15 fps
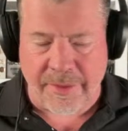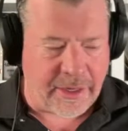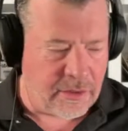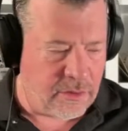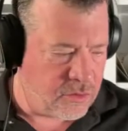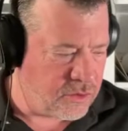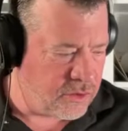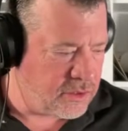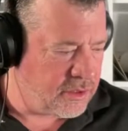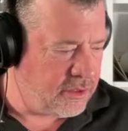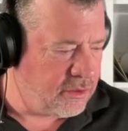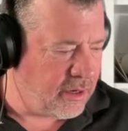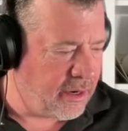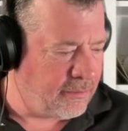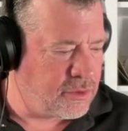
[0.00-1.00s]
may go
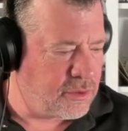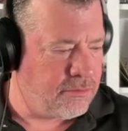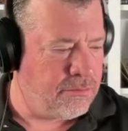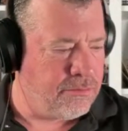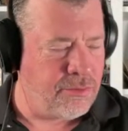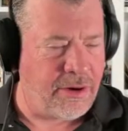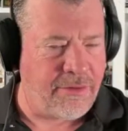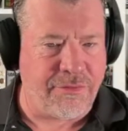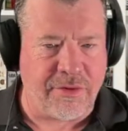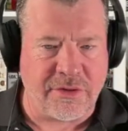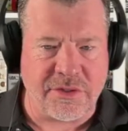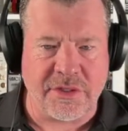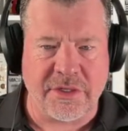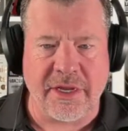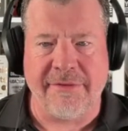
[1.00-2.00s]
grab some
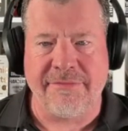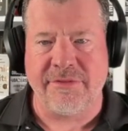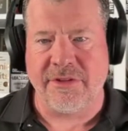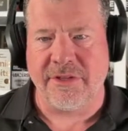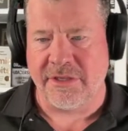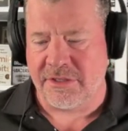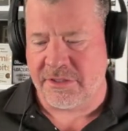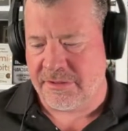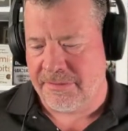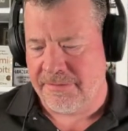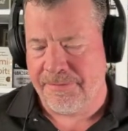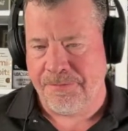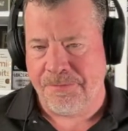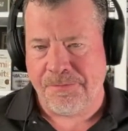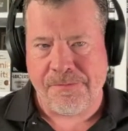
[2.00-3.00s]
breakfast after this.
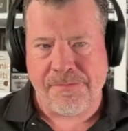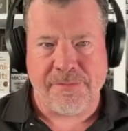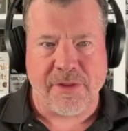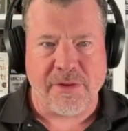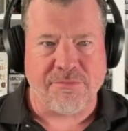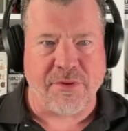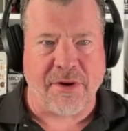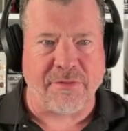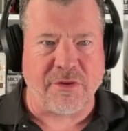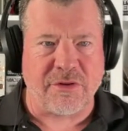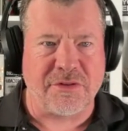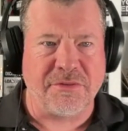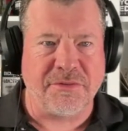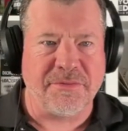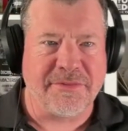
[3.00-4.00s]

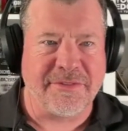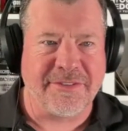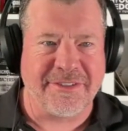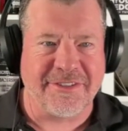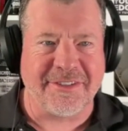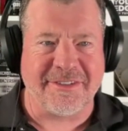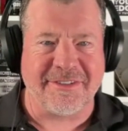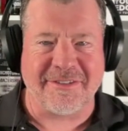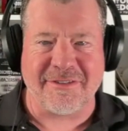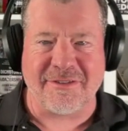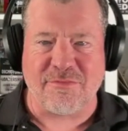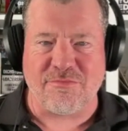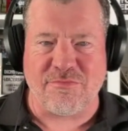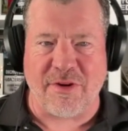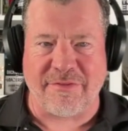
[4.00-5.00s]
Breakfast.
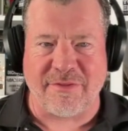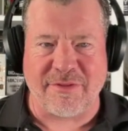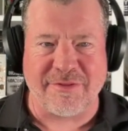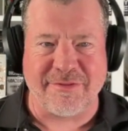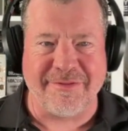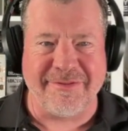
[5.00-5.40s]
Some breakfast.